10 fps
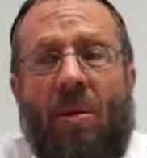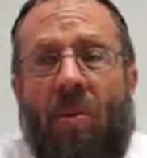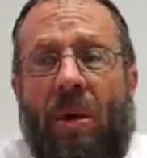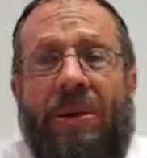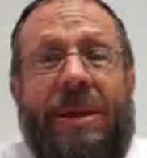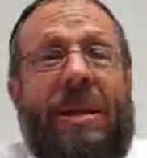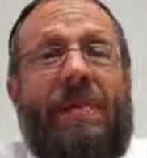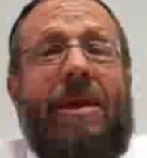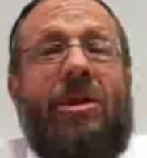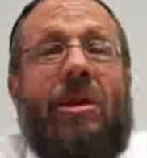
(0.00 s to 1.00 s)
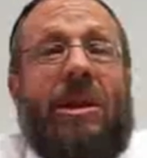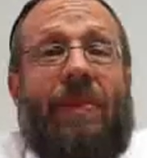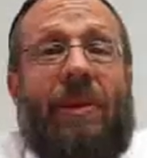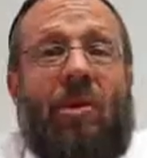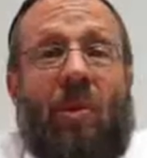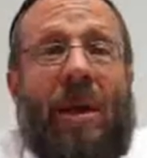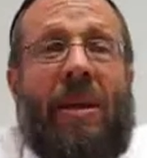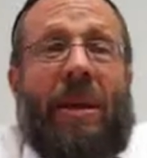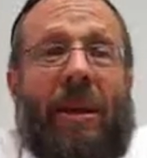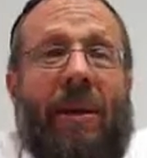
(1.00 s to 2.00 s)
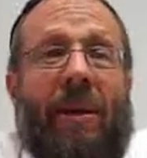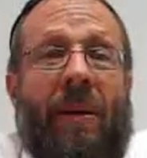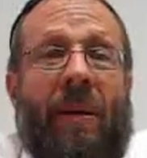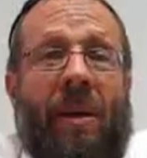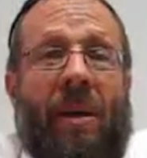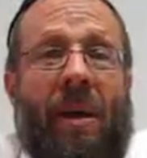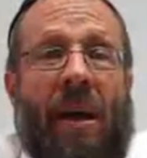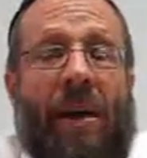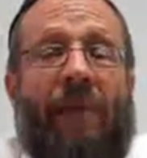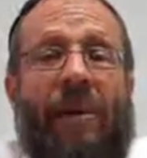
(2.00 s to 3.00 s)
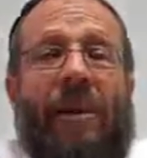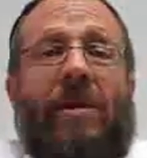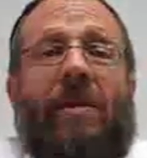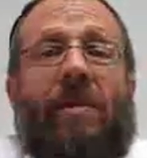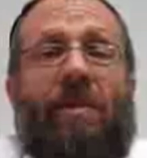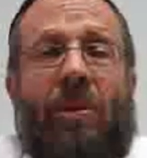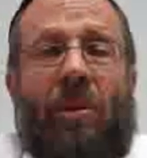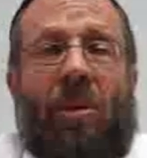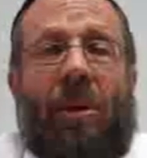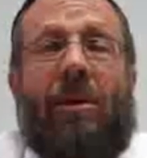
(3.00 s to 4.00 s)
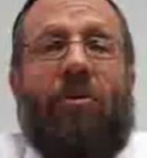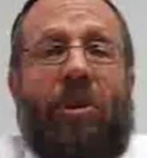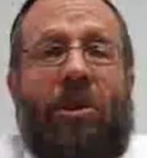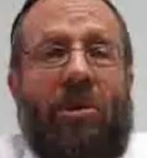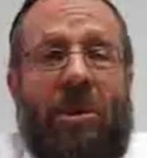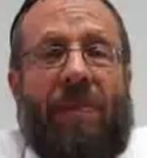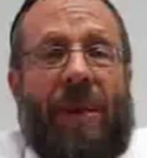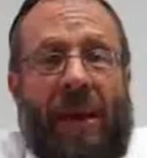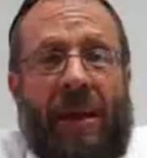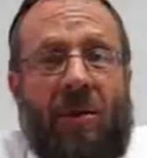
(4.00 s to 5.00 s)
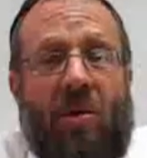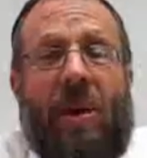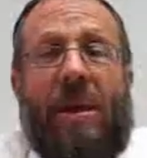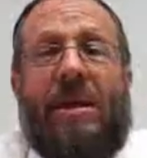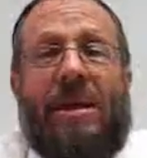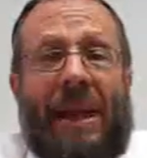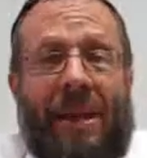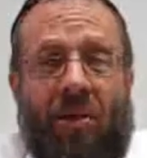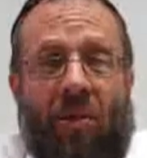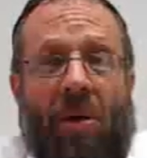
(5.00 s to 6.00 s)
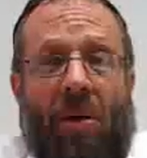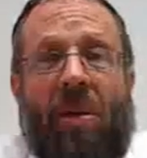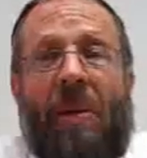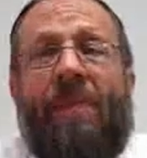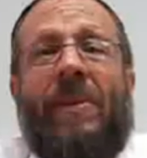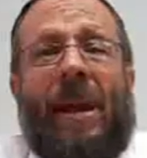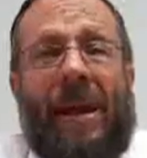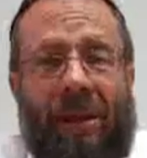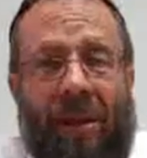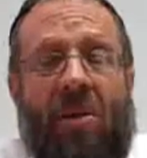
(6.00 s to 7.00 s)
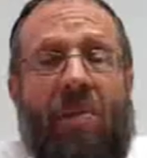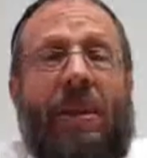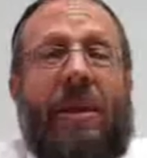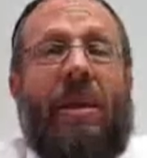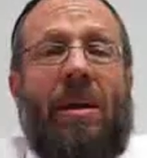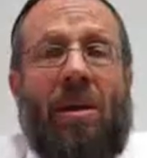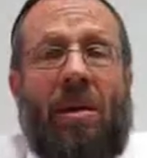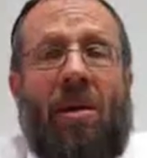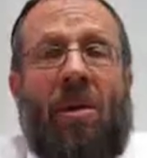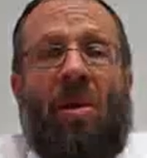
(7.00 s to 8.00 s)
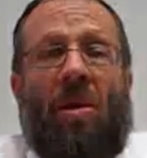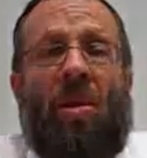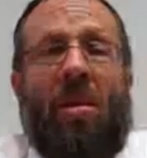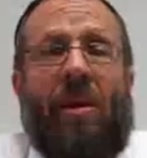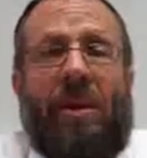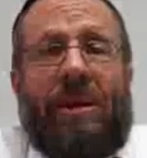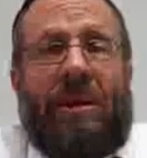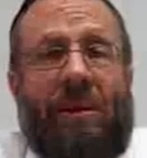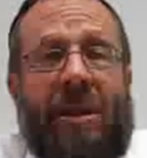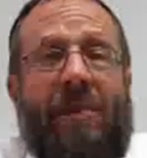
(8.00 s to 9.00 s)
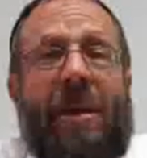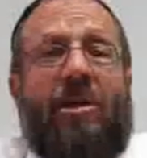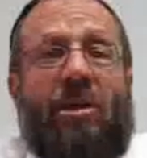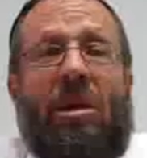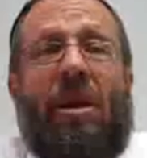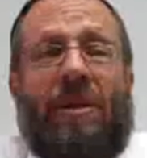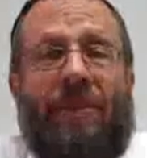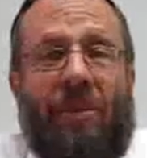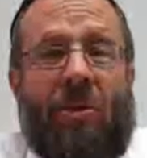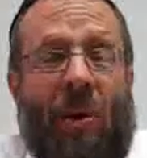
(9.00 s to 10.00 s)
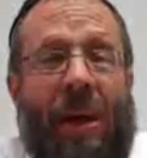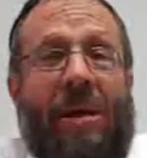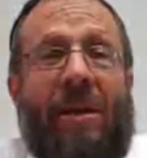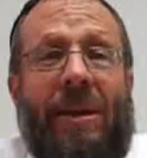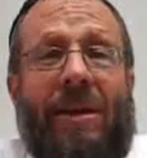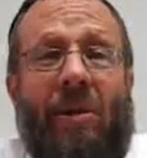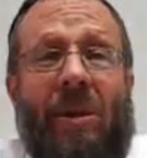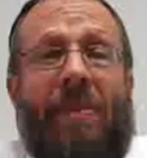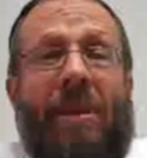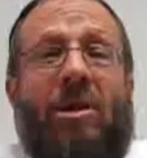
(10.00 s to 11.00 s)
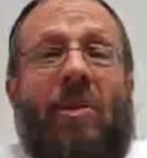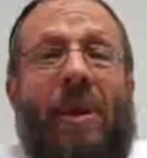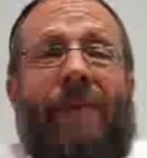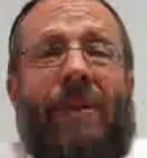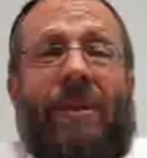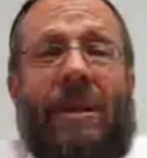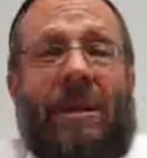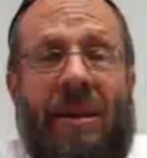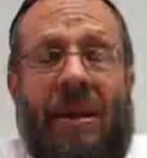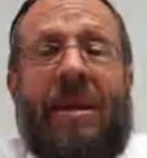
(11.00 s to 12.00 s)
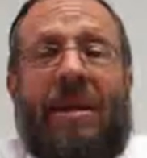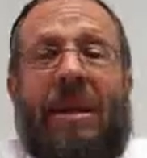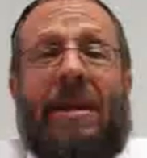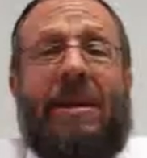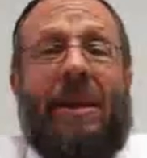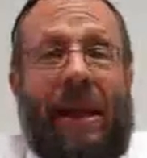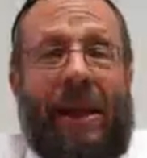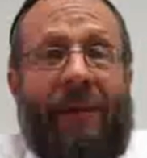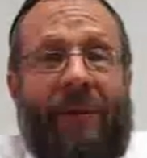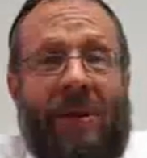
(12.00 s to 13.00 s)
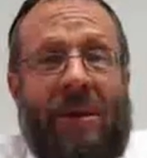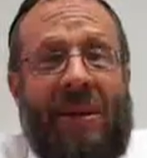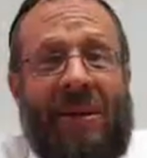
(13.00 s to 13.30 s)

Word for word: where is the dimension of spirituality? Have we purely reduced man to a natural, ethical being? Or is there a dimension of spirituality? Is there a dimension of metaphysics that's left